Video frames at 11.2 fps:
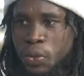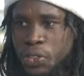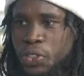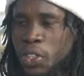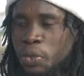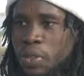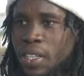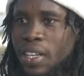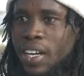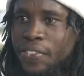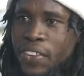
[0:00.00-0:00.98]
rugby. Okay.
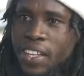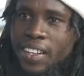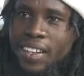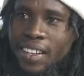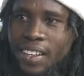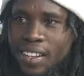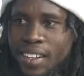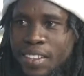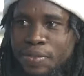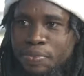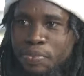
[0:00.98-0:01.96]
I think
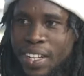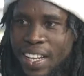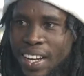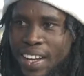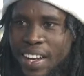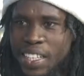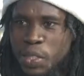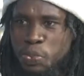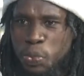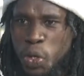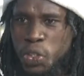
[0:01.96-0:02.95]
Langa is
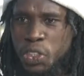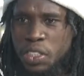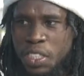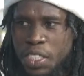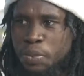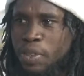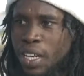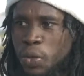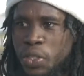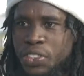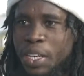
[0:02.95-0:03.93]
much similar
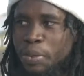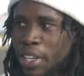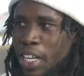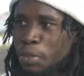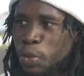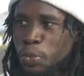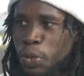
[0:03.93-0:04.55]
with American football.